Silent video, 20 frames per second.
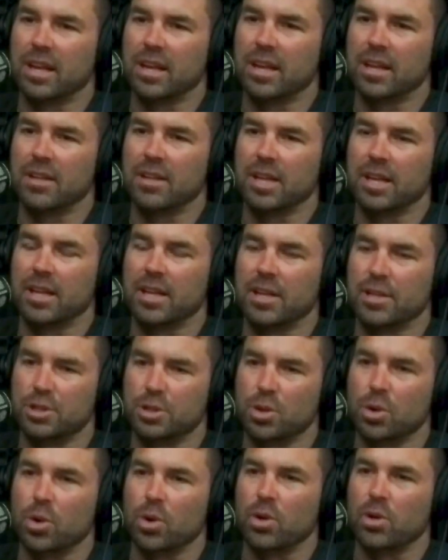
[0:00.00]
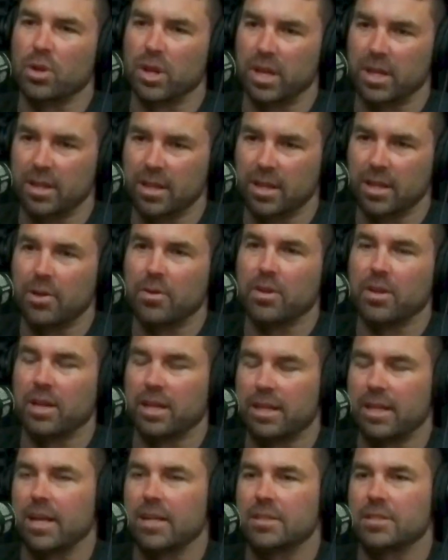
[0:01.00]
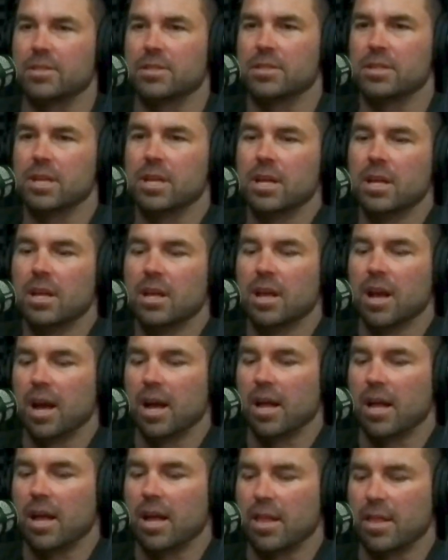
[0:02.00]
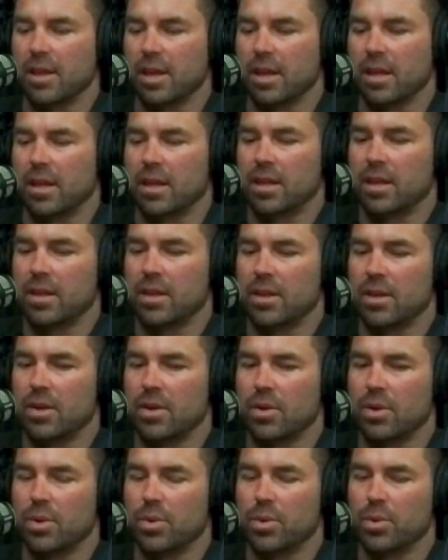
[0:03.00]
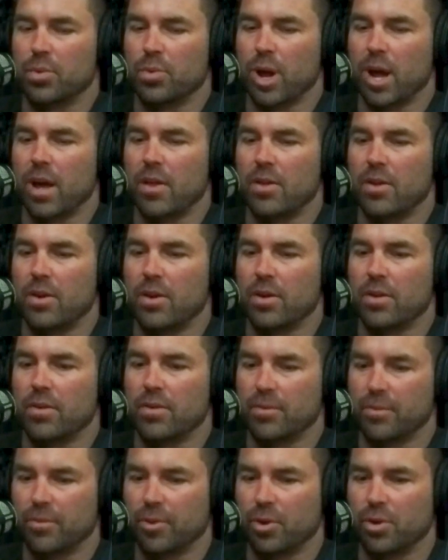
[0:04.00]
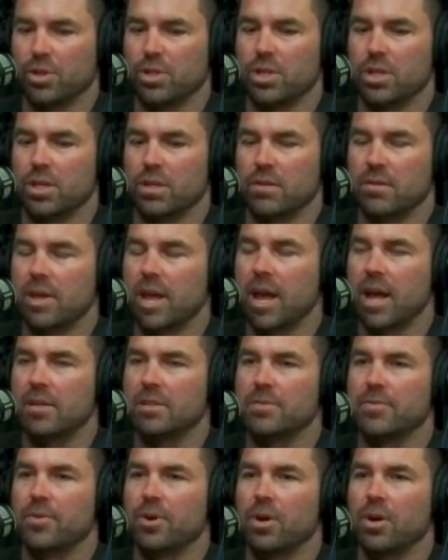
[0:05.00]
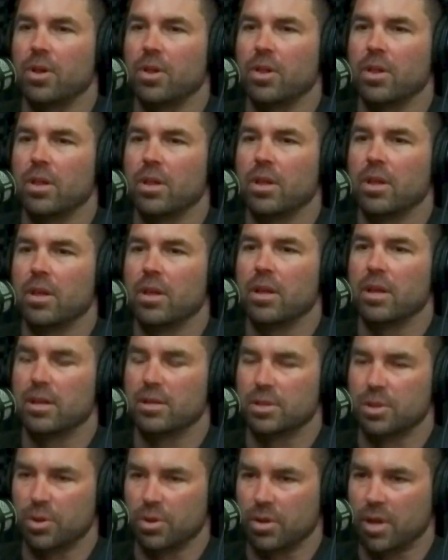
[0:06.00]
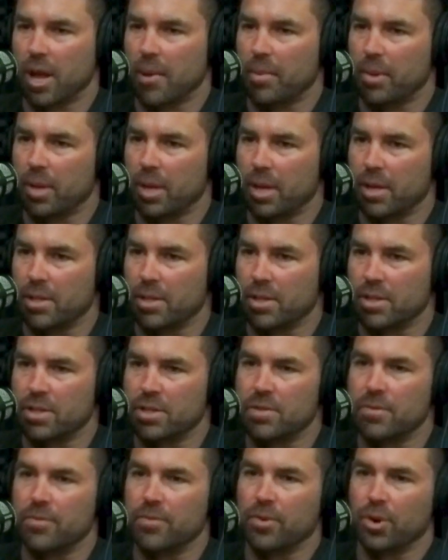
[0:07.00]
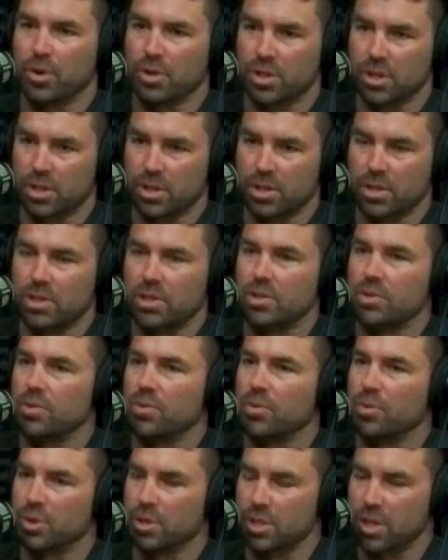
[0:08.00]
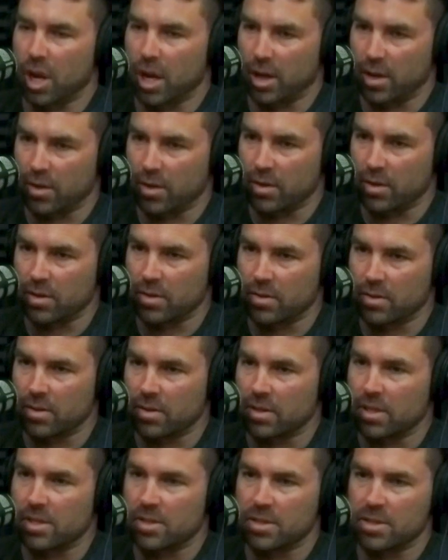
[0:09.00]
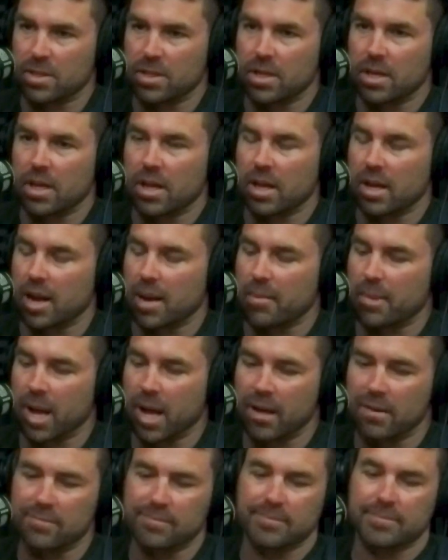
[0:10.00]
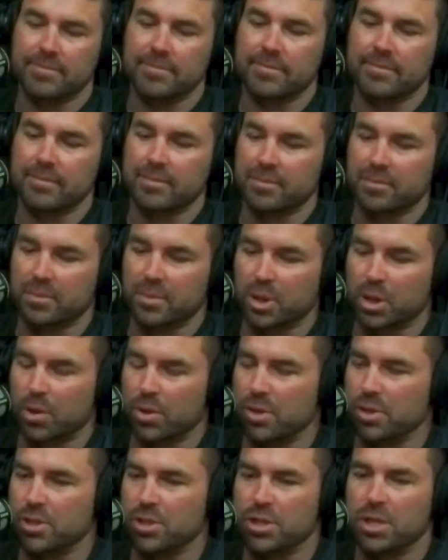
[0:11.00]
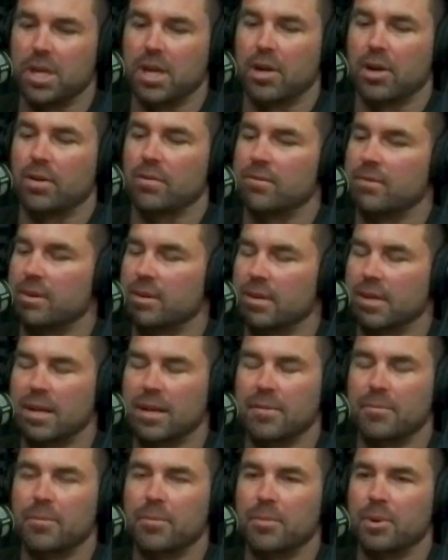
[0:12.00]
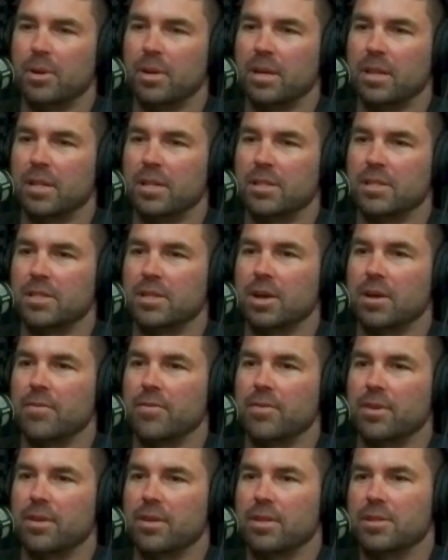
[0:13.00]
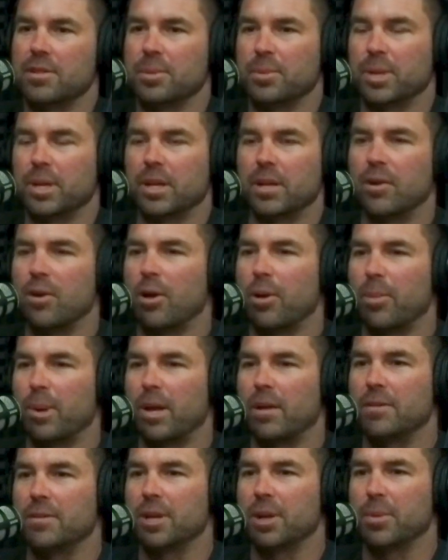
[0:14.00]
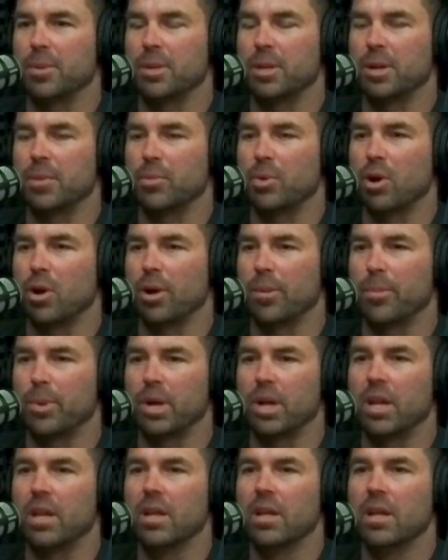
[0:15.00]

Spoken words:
Like historically, like that's just. I think you would rather virgin asphalt in certain applications versus recycled. And I'm not an engineer on this stuff, and somebody can call me out and tell me that I'm wrong, but.